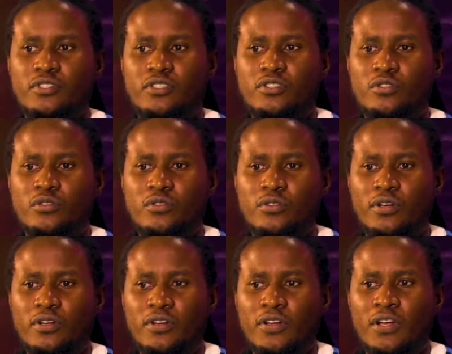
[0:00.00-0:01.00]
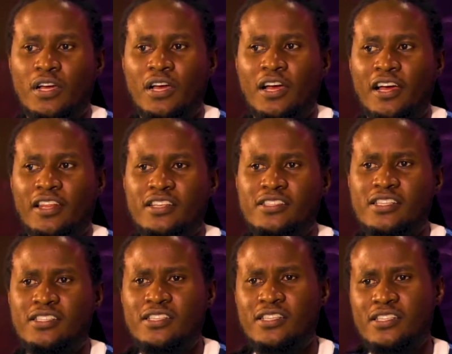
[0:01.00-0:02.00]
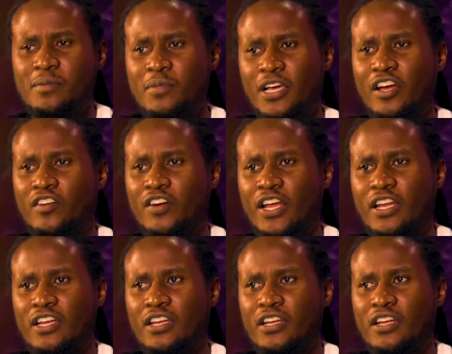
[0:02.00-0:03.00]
So there's something I read,